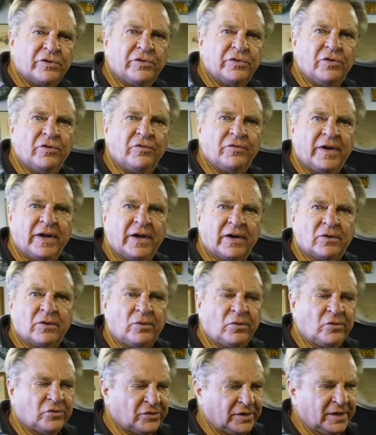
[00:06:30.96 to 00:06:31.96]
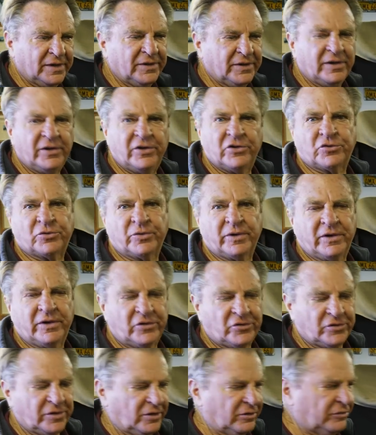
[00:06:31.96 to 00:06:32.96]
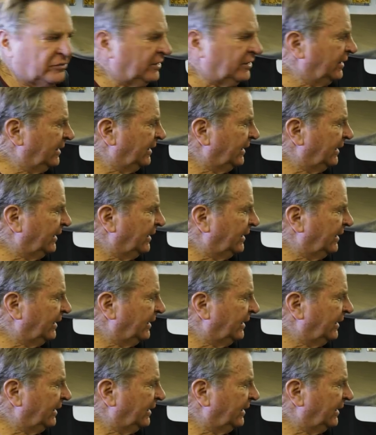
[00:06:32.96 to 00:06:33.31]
Two vehicles, and the history itself.